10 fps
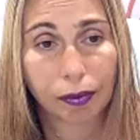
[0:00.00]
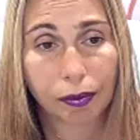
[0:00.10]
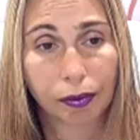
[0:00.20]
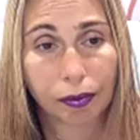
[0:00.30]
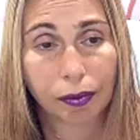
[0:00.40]

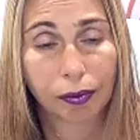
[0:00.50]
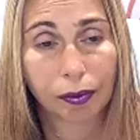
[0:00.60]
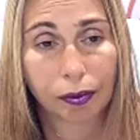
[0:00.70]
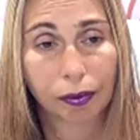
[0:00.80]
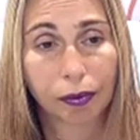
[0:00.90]

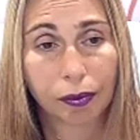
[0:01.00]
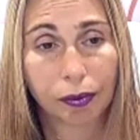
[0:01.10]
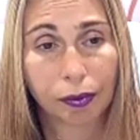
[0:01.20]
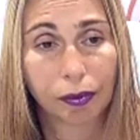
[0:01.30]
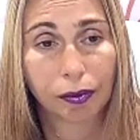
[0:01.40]

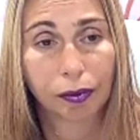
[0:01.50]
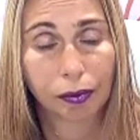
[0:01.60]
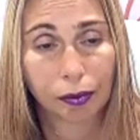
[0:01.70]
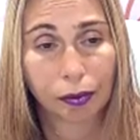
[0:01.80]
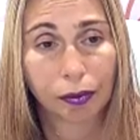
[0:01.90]

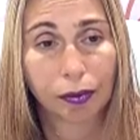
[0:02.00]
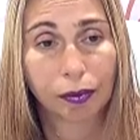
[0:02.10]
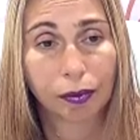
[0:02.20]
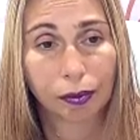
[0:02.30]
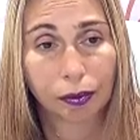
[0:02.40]

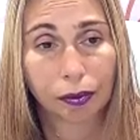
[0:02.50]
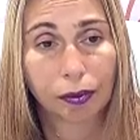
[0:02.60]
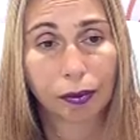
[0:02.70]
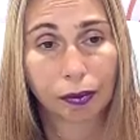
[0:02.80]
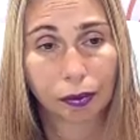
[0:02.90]

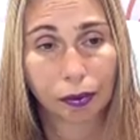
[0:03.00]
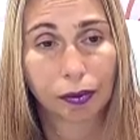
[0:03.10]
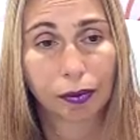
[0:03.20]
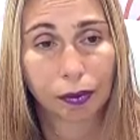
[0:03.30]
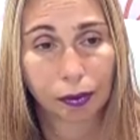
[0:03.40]

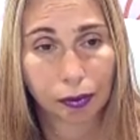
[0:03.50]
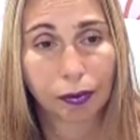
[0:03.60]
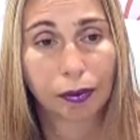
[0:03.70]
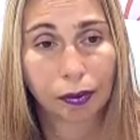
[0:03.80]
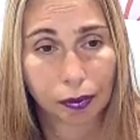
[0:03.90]

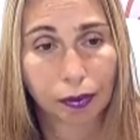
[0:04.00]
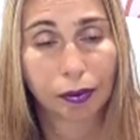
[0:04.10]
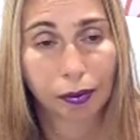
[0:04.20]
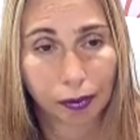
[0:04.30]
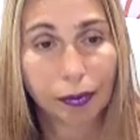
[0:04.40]

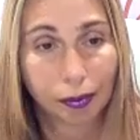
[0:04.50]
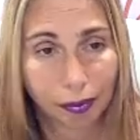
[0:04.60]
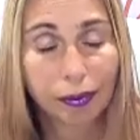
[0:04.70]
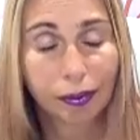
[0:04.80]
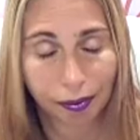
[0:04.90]

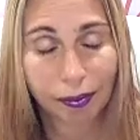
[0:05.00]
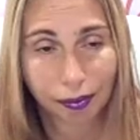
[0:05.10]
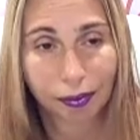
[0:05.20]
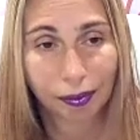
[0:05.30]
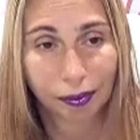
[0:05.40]

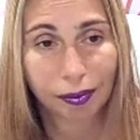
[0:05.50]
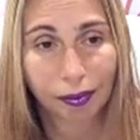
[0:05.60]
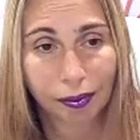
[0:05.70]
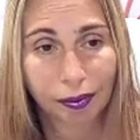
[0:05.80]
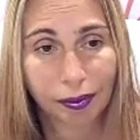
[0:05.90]

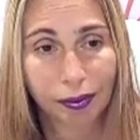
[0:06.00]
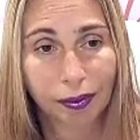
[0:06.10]
No words are spoken by the person on screen.